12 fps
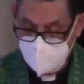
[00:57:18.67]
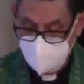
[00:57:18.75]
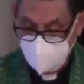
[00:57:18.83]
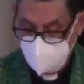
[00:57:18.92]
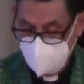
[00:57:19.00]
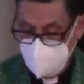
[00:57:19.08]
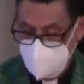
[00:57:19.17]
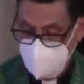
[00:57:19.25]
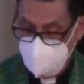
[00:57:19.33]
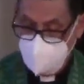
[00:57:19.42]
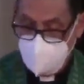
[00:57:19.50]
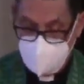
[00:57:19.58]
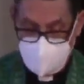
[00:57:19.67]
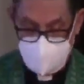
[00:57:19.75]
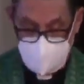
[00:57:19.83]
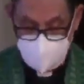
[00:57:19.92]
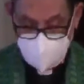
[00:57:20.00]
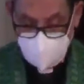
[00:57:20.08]
But Jesus says,
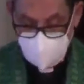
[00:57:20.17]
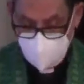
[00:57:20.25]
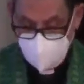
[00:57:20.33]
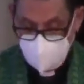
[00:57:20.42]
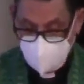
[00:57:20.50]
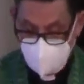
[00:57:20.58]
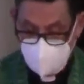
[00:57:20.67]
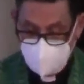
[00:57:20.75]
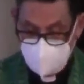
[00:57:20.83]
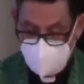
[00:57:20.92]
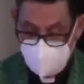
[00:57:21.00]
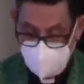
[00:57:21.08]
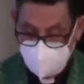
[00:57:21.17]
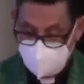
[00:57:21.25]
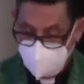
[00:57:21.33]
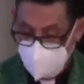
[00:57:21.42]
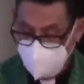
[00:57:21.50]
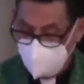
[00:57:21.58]
bless those who curse you and
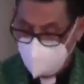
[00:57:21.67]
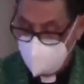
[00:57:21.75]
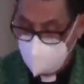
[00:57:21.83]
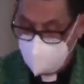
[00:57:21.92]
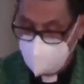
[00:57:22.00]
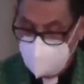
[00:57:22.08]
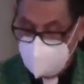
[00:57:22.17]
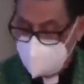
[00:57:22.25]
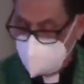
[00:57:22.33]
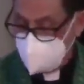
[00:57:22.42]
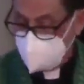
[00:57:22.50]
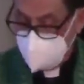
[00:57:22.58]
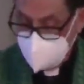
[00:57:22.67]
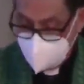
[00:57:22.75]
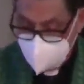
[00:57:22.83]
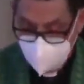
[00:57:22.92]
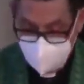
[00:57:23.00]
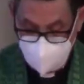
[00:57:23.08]
pray for those who mistreat you.